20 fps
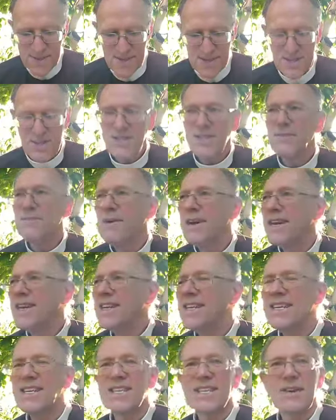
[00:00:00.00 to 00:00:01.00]
Does it make
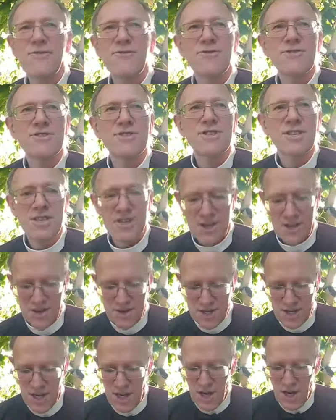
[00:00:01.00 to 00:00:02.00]
any difference to
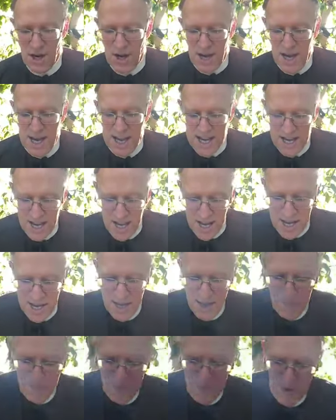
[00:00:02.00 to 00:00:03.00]
God?
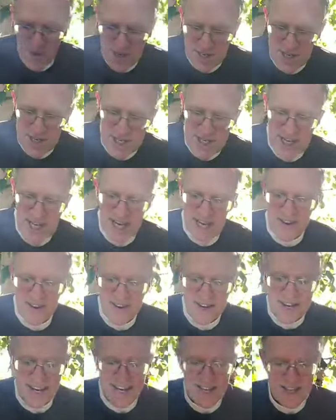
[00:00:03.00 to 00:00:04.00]
Elihu preaches here
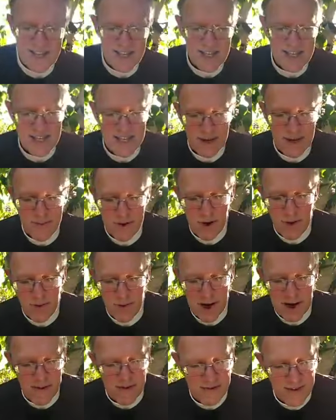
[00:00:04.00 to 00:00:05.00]
against this typical
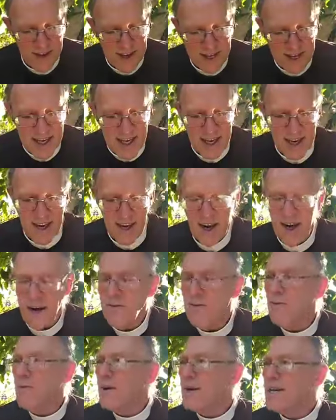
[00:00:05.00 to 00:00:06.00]
way of thinking
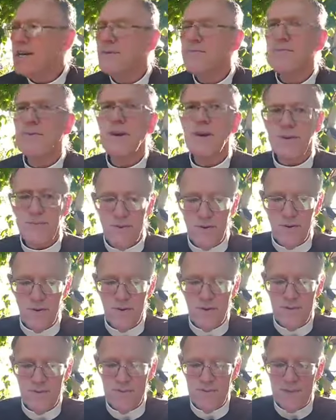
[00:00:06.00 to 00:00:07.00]
of wicked people.
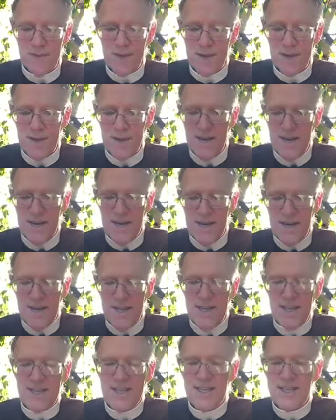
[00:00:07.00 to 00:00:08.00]

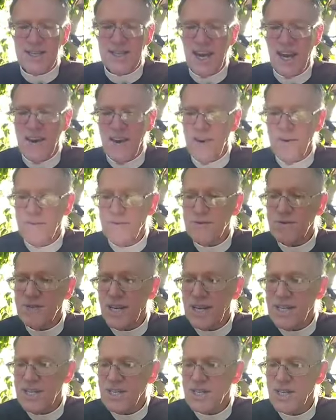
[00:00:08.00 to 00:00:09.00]
This is a terrible
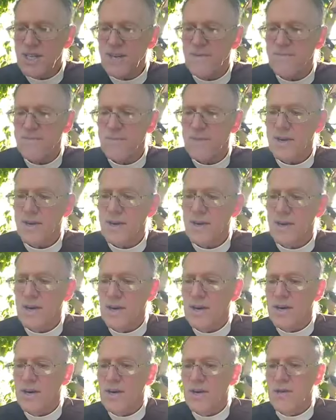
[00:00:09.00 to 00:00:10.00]
danger
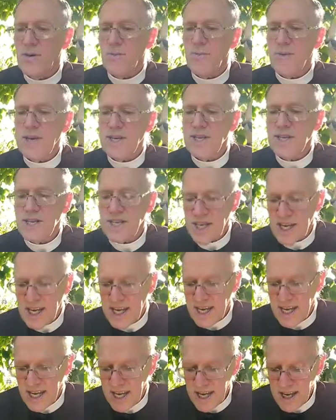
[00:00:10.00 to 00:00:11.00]
that we
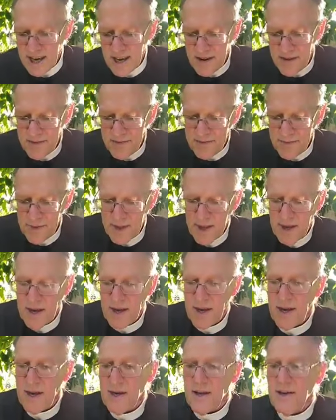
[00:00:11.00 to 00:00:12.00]
see
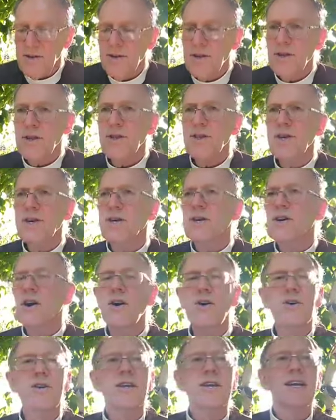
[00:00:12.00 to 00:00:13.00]
that the
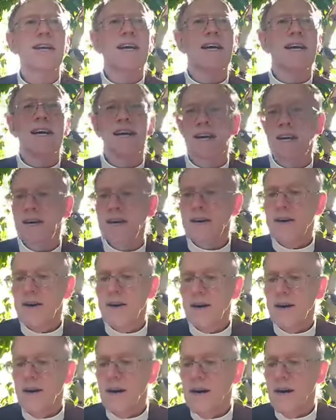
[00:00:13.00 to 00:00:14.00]
godly
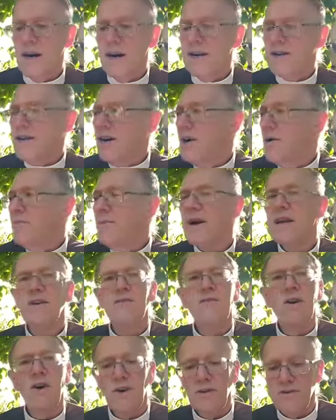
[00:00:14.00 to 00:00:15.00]
are no
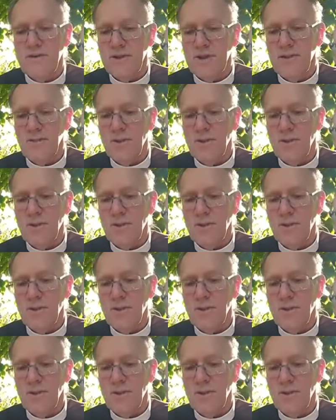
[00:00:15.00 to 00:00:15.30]
better off in the